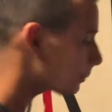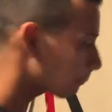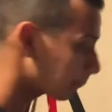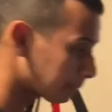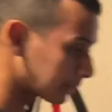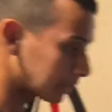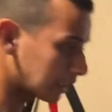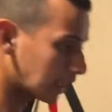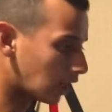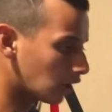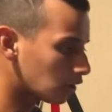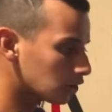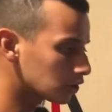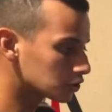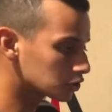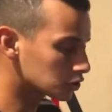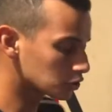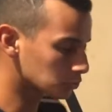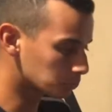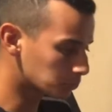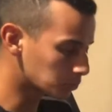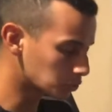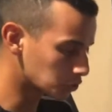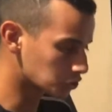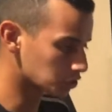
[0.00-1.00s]
But how does
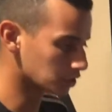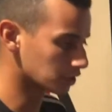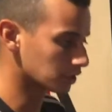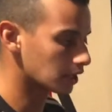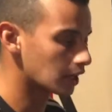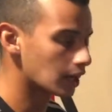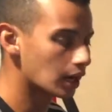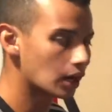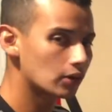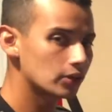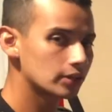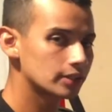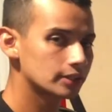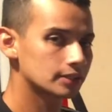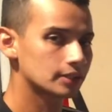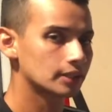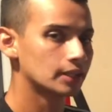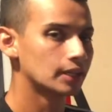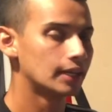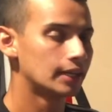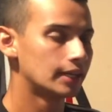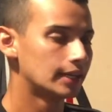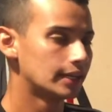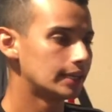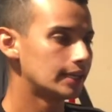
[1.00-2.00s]
it push it?
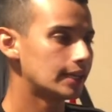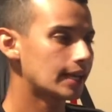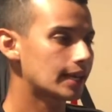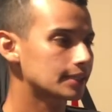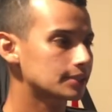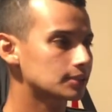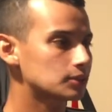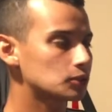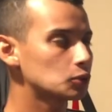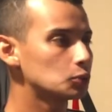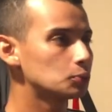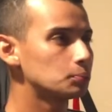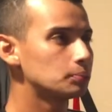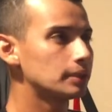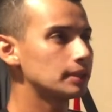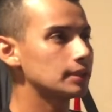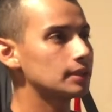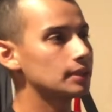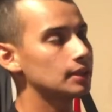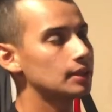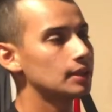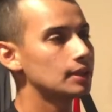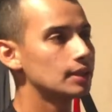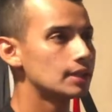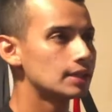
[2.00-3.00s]
It has to
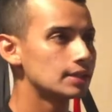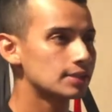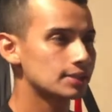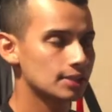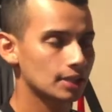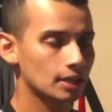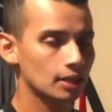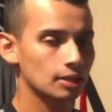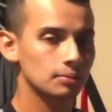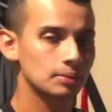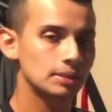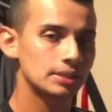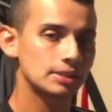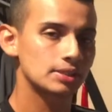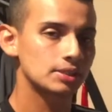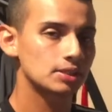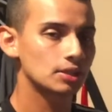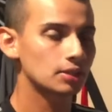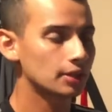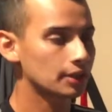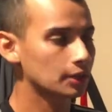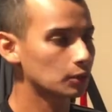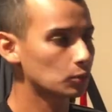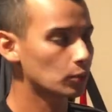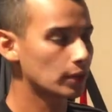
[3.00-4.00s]
be set up in
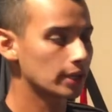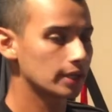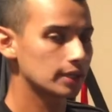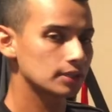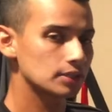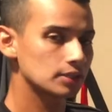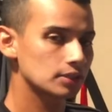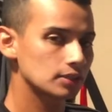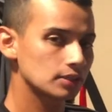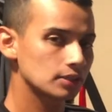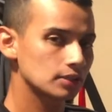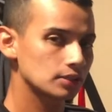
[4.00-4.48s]
certain way